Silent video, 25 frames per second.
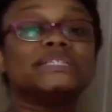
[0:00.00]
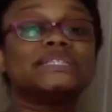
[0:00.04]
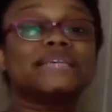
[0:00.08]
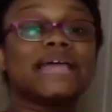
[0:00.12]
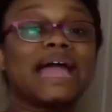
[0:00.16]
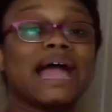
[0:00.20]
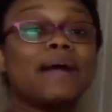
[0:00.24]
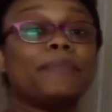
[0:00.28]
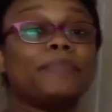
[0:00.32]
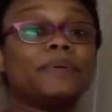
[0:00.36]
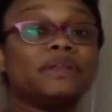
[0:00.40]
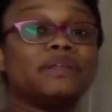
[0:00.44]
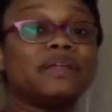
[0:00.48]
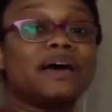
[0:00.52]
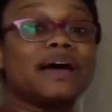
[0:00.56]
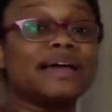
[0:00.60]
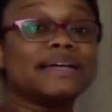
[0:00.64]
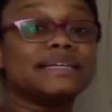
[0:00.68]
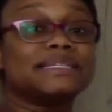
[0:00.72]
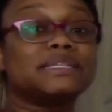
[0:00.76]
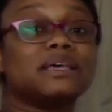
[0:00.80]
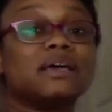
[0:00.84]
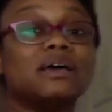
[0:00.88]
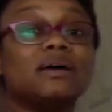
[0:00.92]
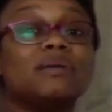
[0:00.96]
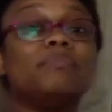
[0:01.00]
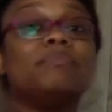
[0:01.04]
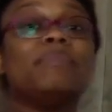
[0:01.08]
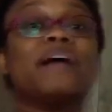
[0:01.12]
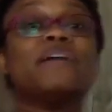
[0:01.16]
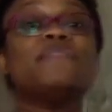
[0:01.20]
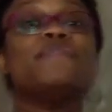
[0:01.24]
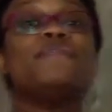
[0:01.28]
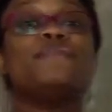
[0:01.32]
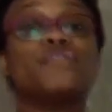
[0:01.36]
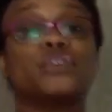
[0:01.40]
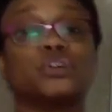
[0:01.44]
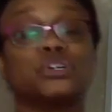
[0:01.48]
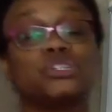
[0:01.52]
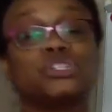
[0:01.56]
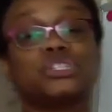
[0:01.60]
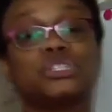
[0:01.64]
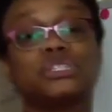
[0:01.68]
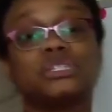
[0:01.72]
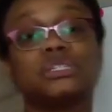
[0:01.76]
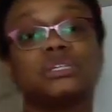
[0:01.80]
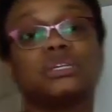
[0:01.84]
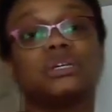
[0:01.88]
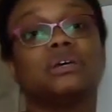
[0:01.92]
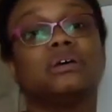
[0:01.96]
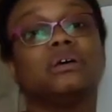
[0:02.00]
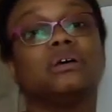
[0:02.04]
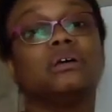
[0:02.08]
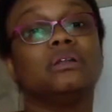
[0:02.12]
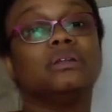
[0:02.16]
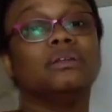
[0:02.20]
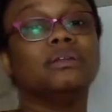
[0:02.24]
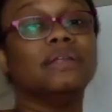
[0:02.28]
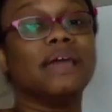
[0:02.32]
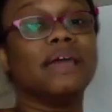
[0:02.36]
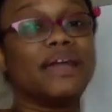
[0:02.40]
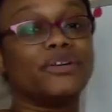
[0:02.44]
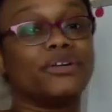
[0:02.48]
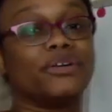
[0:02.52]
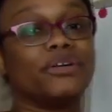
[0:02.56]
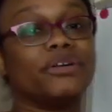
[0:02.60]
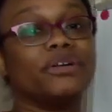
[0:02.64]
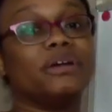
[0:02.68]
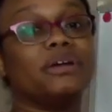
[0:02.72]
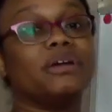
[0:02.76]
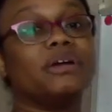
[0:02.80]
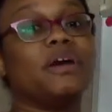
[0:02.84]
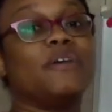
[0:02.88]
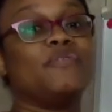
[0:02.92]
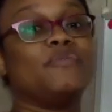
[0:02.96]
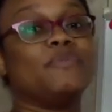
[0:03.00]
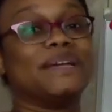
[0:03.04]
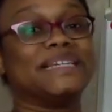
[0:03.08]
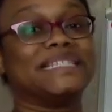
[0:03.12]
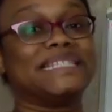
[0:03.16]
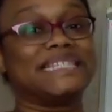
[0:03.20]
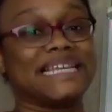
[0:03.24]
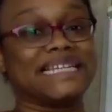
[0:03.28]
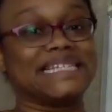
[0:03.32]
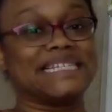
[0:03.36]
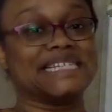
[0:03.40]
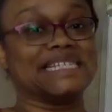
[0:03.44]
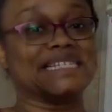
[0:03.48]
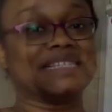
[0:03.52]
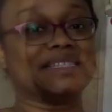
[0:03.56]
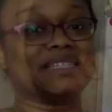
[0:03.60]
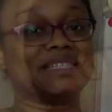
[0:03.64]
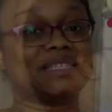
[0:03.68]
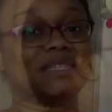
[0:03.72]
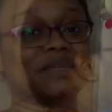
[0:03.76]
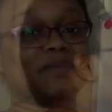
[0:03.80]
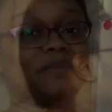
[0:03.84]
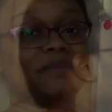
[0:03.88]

capitalize my first letter of my sentence,